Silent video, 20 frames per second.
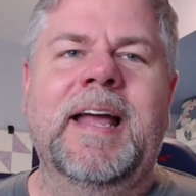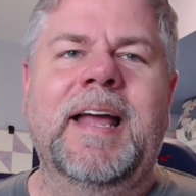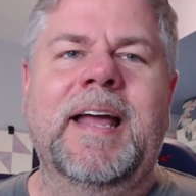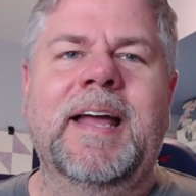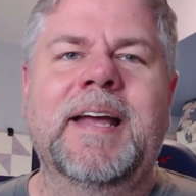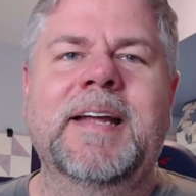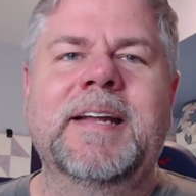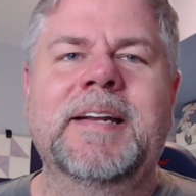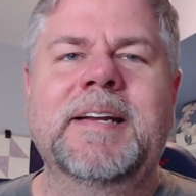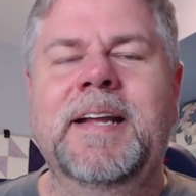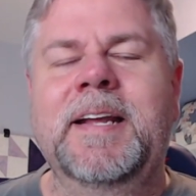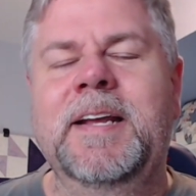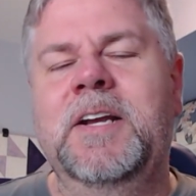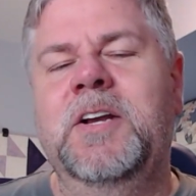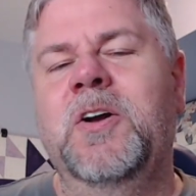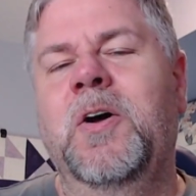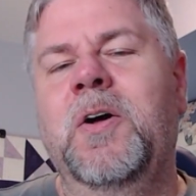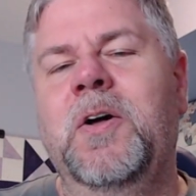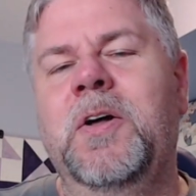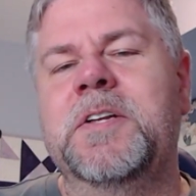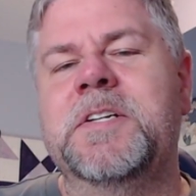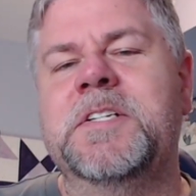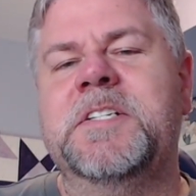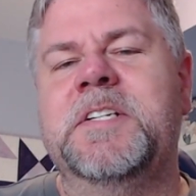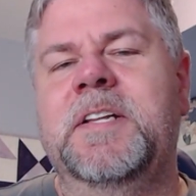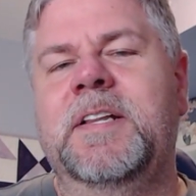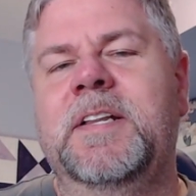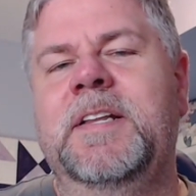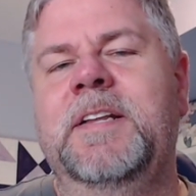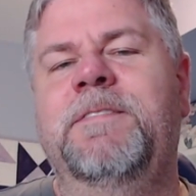And it
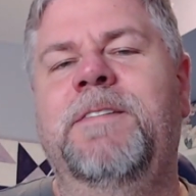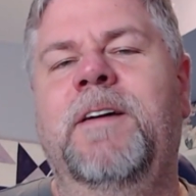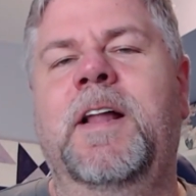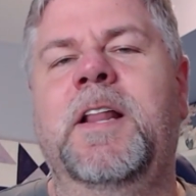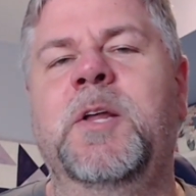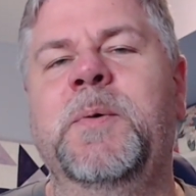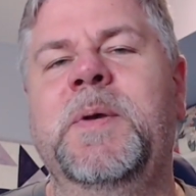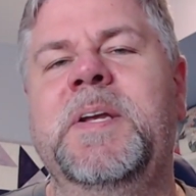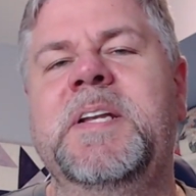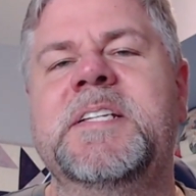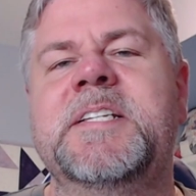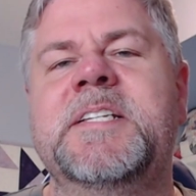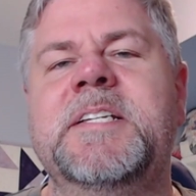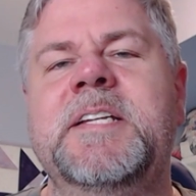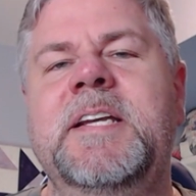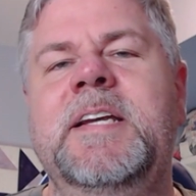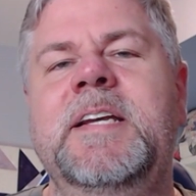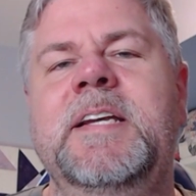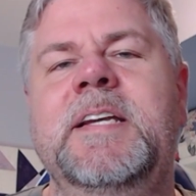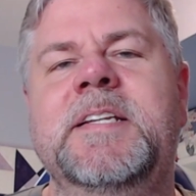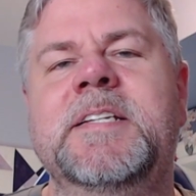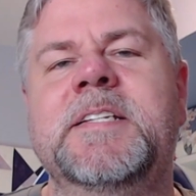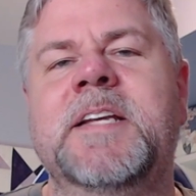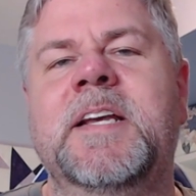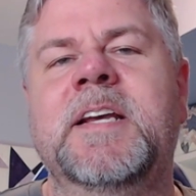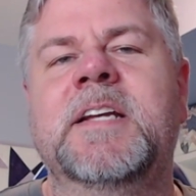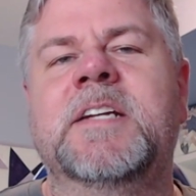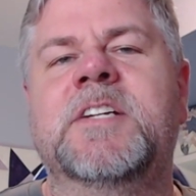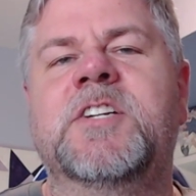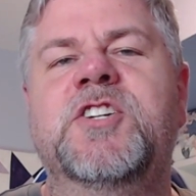caused the following
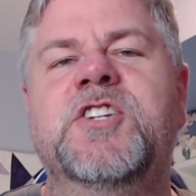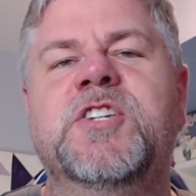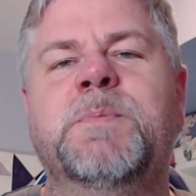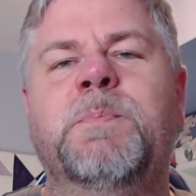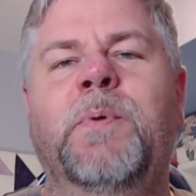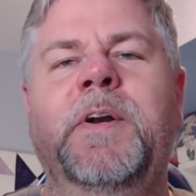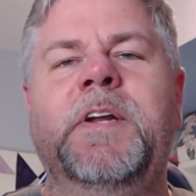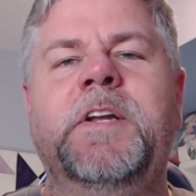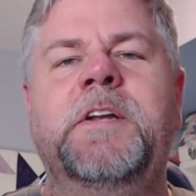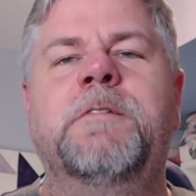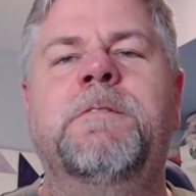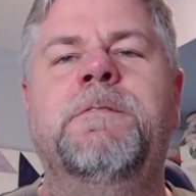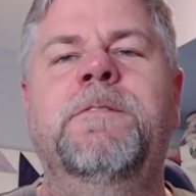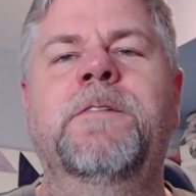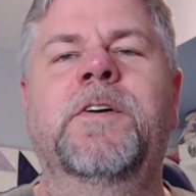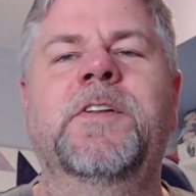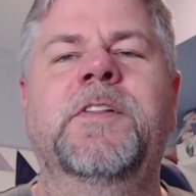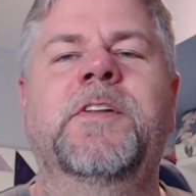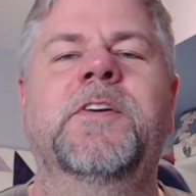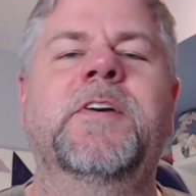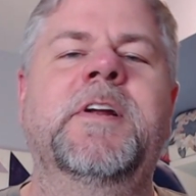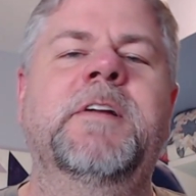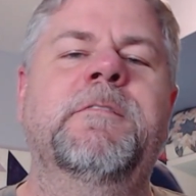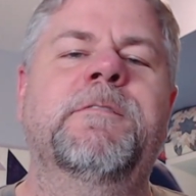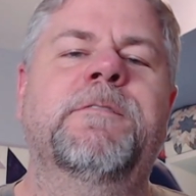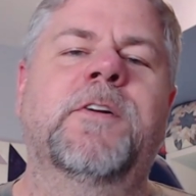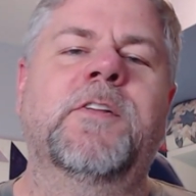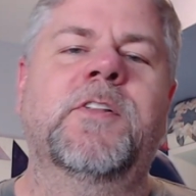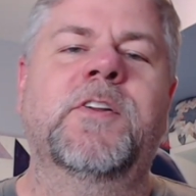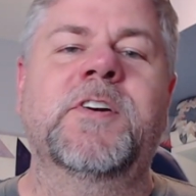scenes to just bring you further
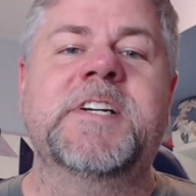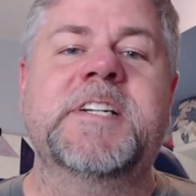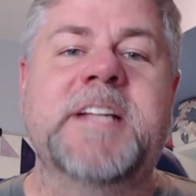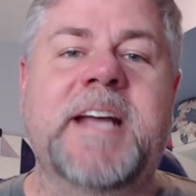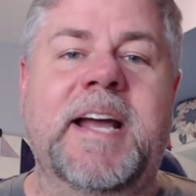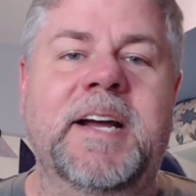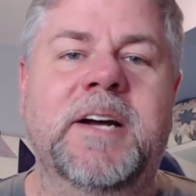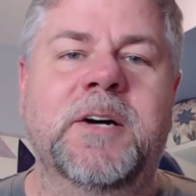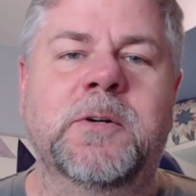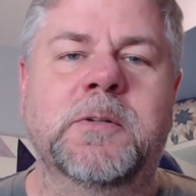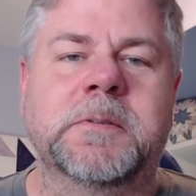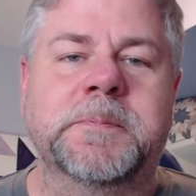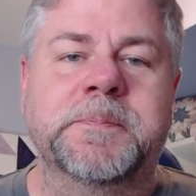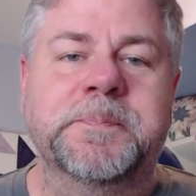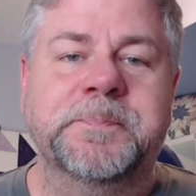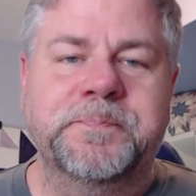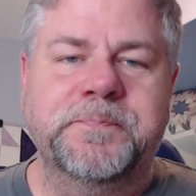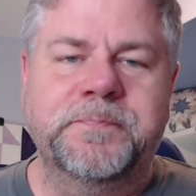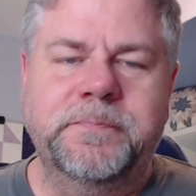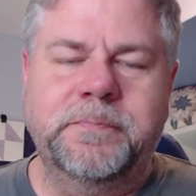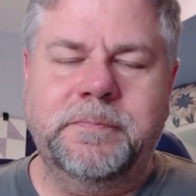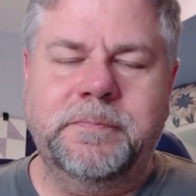and further down